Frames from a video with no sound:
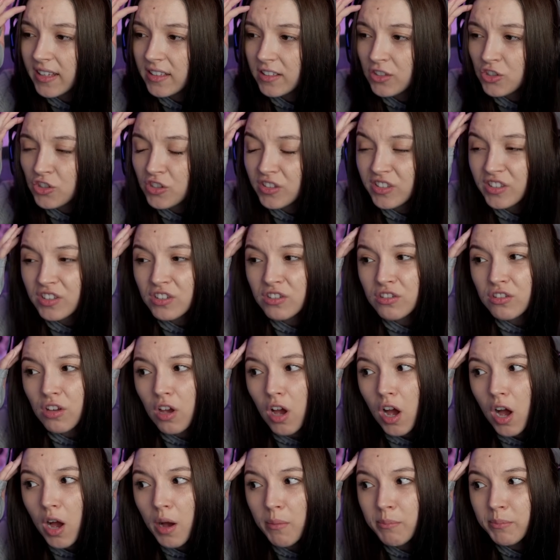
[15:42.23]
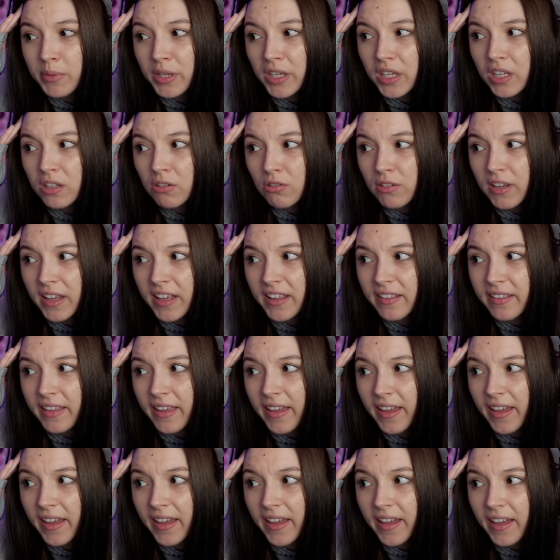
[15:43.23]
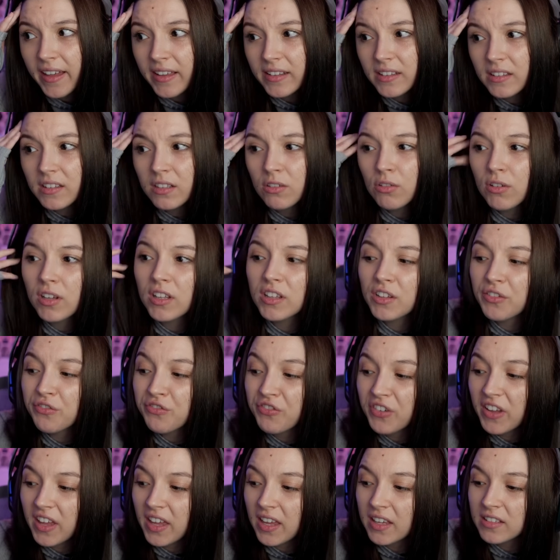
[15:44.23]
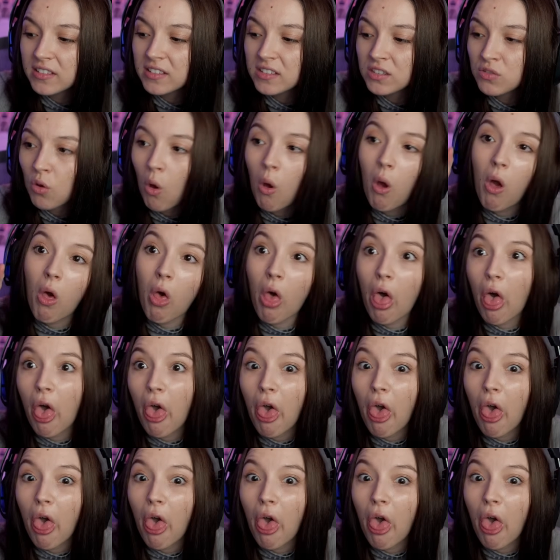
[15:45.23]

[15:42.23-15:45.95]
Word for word: she's a zombie. Look at that. Look at the face. Oh,